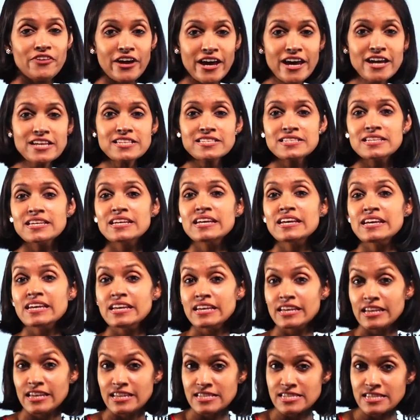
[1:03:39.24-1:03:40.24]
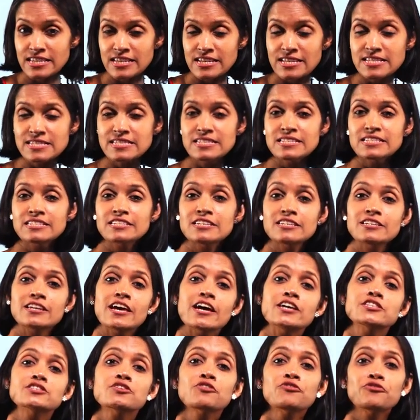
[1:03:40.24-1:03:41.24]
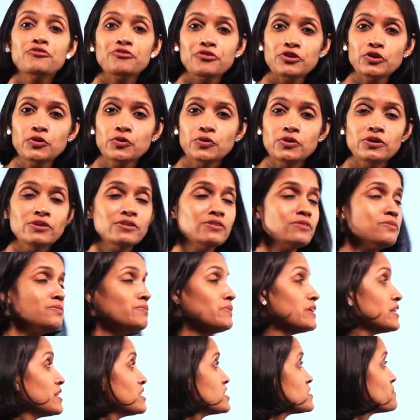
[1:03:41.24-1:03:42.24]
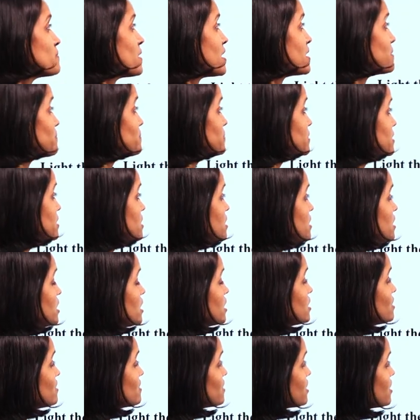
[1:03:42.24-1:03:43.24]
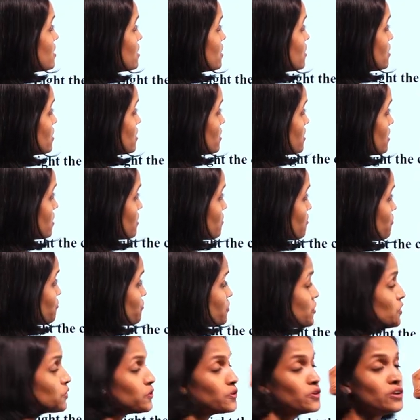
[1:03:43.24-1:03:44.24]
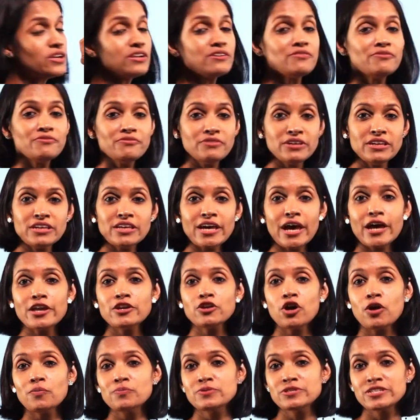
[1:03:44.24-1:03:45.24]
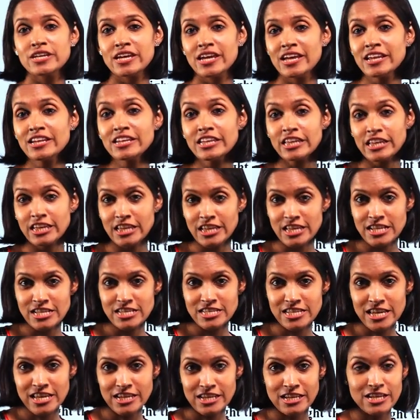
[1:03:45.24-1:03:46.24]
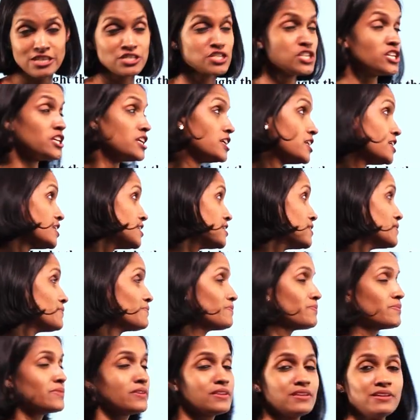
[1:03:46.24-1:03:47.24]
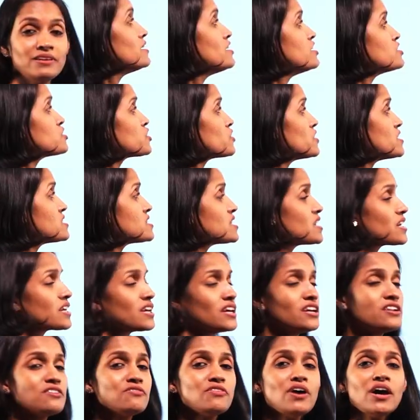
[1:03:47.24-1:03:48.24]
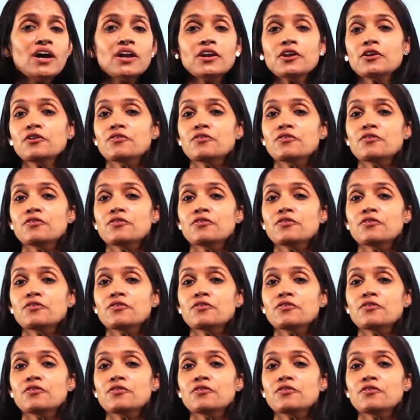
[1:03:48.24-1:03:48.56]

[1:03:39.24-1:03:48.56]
wax, it's considered as a fuel because by burning fuel, we can obtain heat energy here. So the second one,